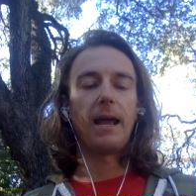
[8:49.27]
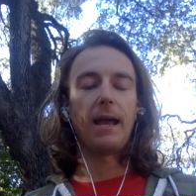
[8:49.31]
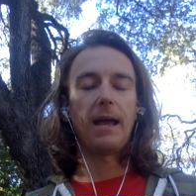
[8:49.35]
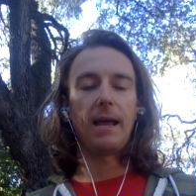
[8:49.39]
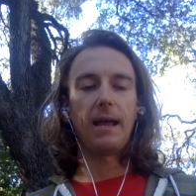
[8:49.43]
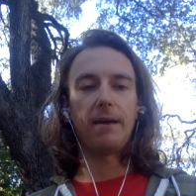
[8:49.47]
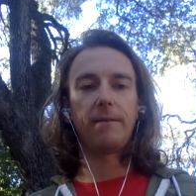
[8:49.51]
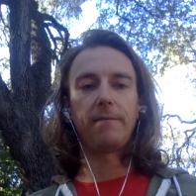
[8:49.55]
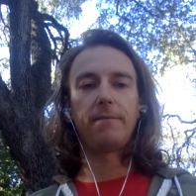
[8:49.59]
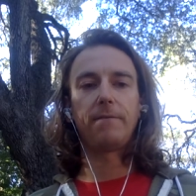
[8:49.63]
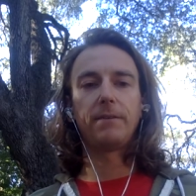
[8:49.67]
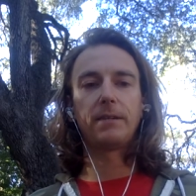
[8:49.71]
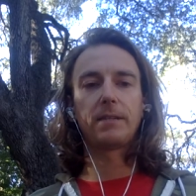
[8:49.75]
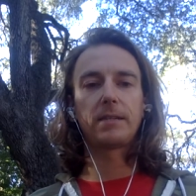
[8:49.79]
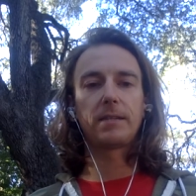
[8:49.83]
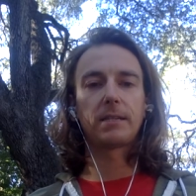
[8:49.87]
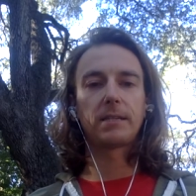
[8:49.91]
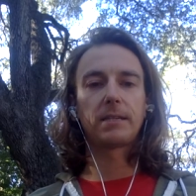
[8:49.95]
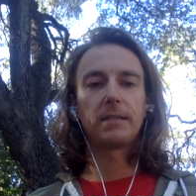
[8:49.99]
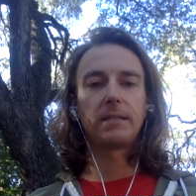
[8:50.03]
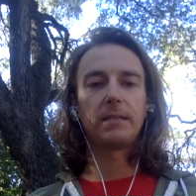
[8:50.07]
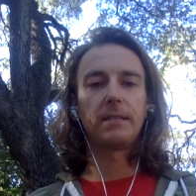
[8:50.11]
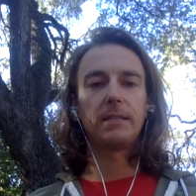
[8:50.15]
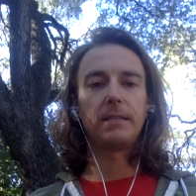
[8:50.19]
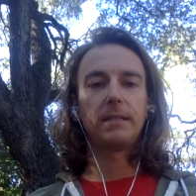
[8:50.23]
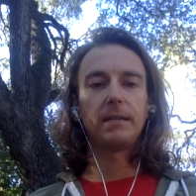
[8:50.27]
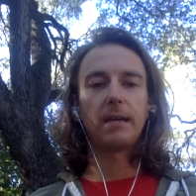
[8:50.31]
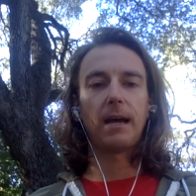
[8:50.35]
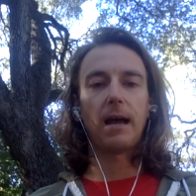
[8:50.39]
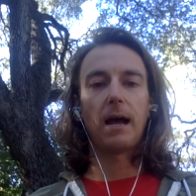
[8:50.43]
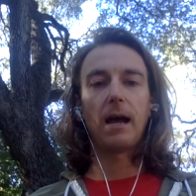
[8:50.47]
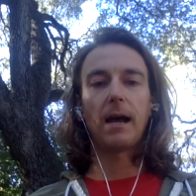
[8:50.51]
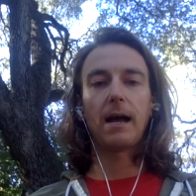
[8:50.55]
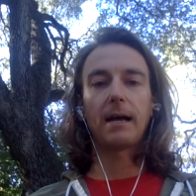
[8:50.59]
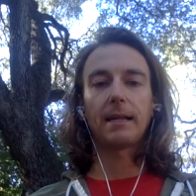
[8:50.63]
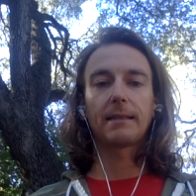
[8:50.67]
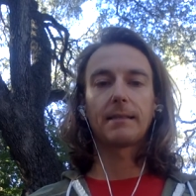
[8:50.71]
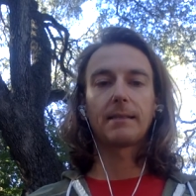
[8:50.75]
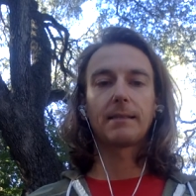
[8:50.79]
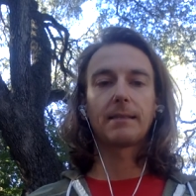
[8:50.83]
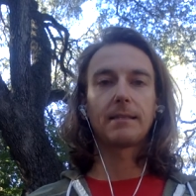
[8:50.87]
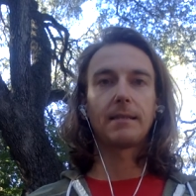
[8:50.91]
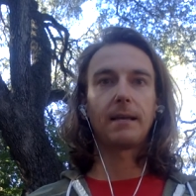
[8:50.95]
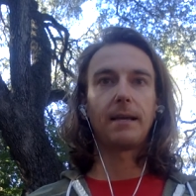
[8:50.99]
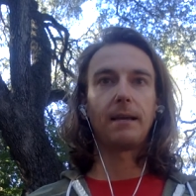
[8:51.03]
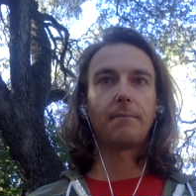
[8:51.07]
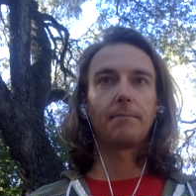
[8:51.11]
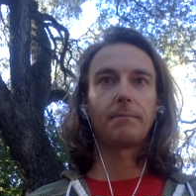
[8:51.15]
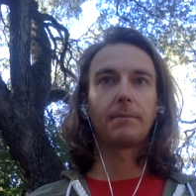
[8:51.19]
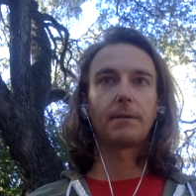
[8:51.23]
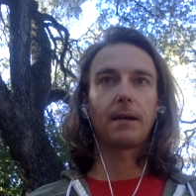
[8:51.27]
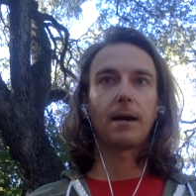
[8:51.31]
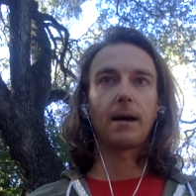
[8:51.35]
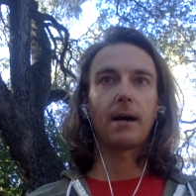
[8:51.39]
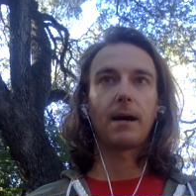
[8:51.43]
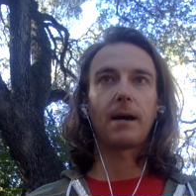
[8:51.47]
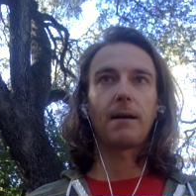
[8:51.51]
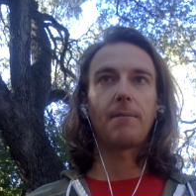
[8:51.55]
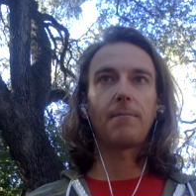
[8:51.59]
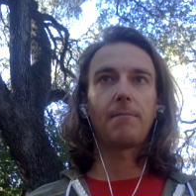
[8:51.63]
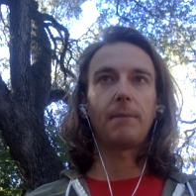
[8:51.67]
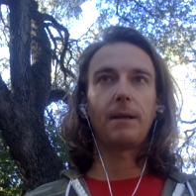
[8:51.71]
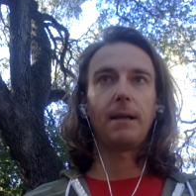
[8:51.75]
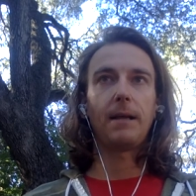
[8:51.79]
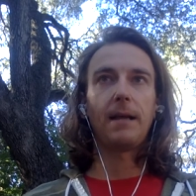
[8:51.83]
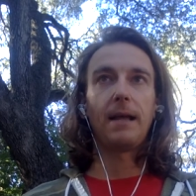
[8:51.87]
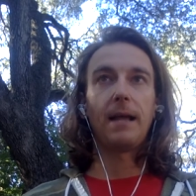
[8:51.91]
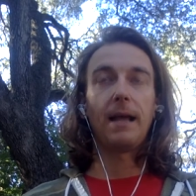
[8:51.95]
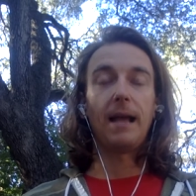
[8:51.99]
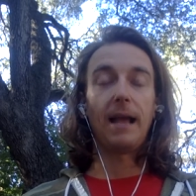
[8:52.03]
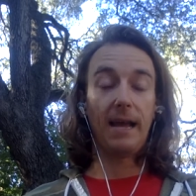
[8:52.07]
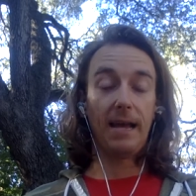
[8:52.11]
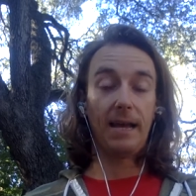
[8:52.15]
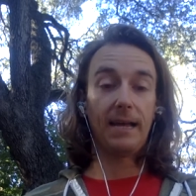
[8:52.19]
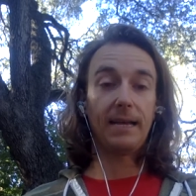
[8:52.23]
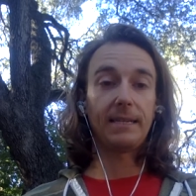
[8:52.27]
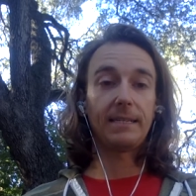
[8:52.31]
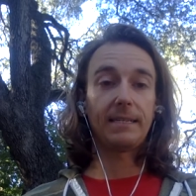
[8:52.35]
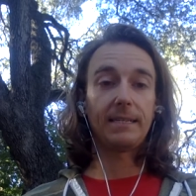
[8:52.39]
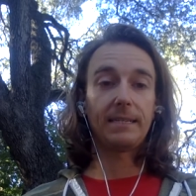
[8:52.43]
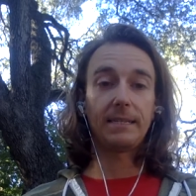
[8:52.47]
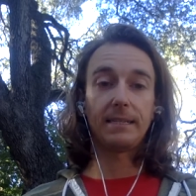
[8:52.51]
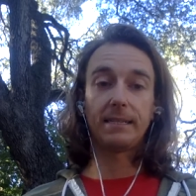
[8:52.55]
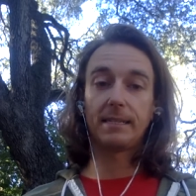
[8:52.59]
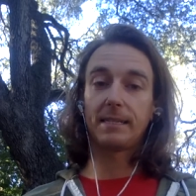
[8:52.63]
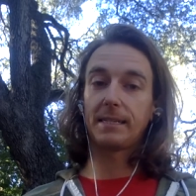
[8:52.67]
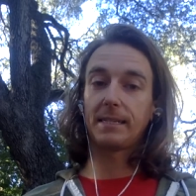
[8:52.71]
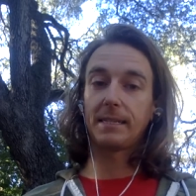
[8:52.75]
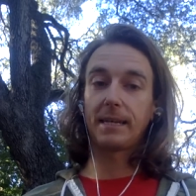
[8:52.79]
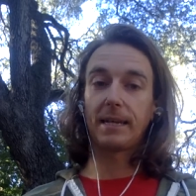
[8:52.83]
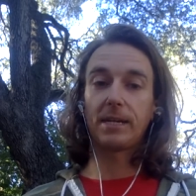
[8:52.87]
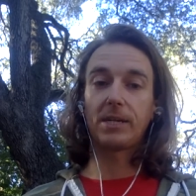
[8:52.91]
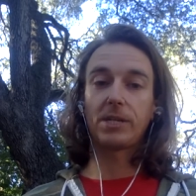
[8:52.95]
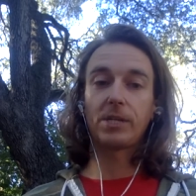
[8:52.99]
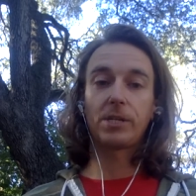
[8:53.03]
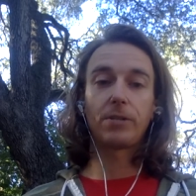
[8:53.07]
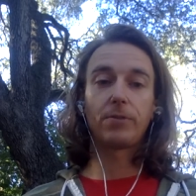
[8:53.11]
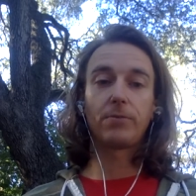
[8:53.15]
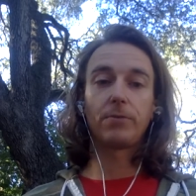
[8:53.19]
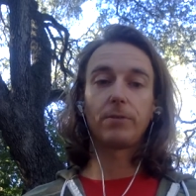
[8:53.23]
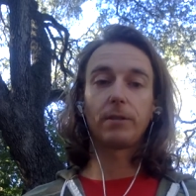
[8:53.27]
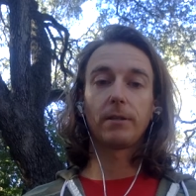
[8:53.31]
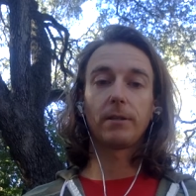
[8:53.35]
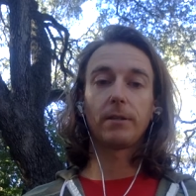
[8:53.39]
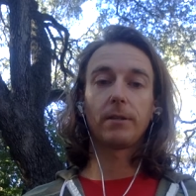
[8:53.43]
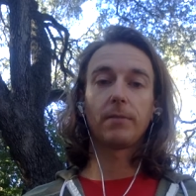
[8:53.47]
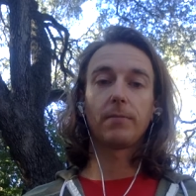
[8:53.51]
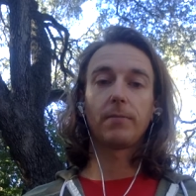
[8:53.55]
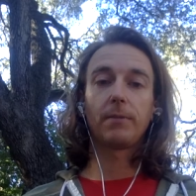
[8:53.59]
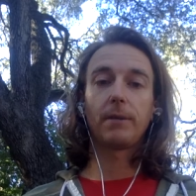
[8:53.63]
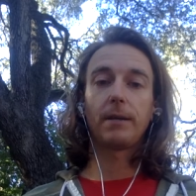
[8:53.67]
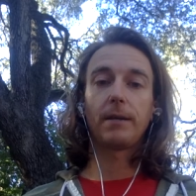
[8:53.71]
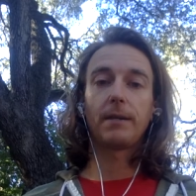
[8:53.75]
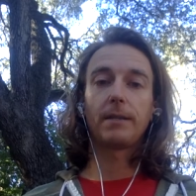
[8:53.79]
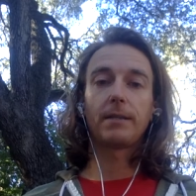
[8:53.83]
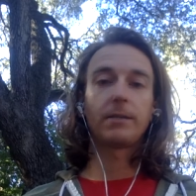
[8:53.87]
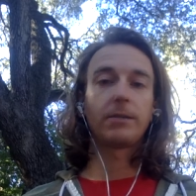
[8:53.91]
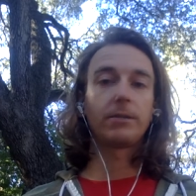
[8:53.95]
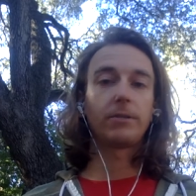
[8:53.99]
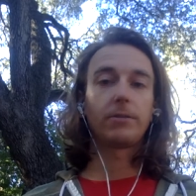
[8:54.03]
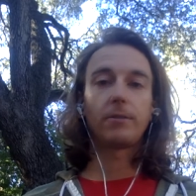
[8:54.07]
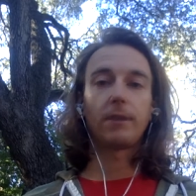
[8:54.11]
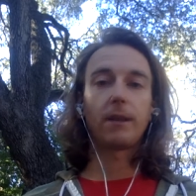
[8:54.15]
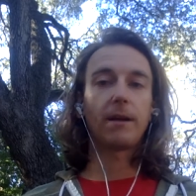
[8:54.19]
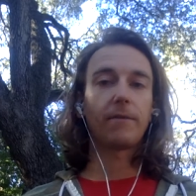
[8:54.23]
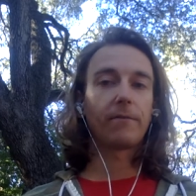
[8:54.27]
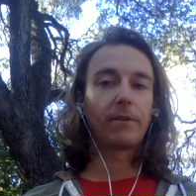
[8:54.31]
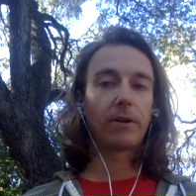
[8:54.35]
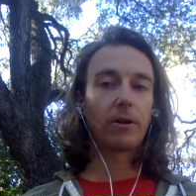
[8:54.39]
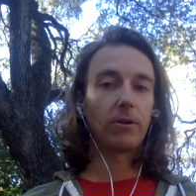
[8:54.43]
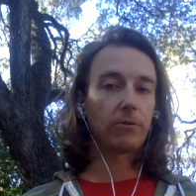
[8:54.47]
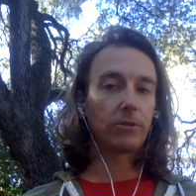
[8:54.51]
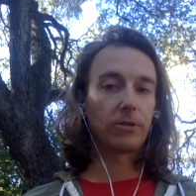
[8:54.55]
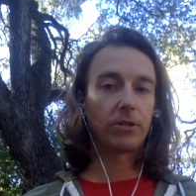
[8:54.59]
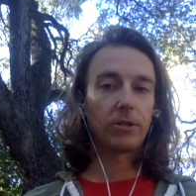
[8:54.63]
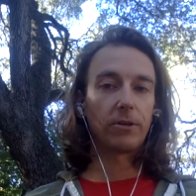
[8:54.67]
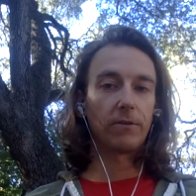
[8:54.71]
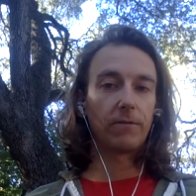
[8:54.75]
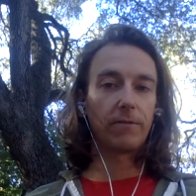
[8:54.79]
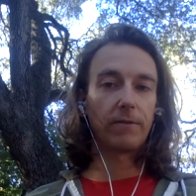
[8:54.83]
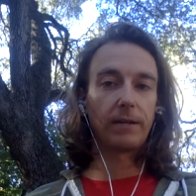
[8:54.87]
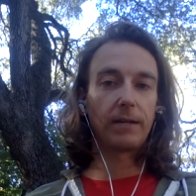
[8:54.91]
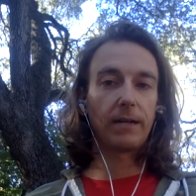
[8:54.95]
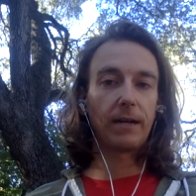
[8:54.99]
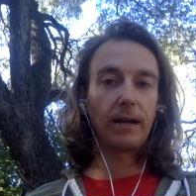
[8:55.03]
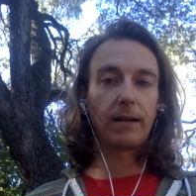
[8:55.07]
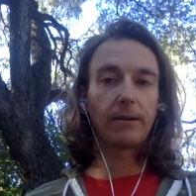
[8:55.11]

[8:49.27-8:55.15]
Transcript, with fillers: and physically at the same time and it scares you a little bit, you don't have to go surfing.